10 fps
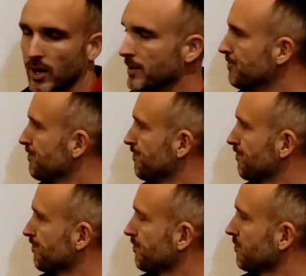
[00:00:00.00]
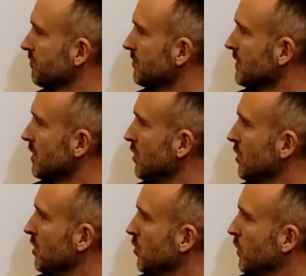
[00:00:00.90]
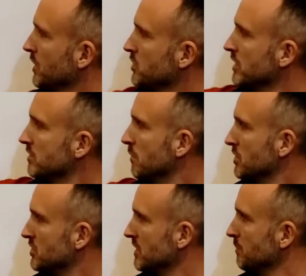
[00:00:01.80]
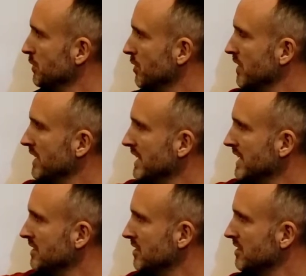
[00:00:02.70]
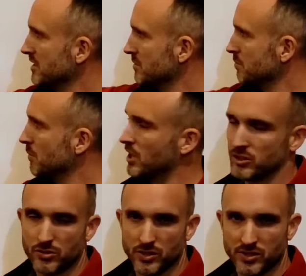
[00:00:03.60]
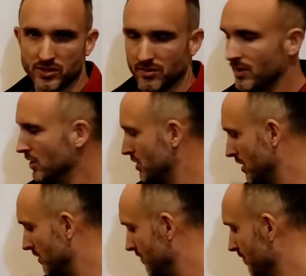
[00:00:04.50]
right? Which is much simpler than e to this monstrous function.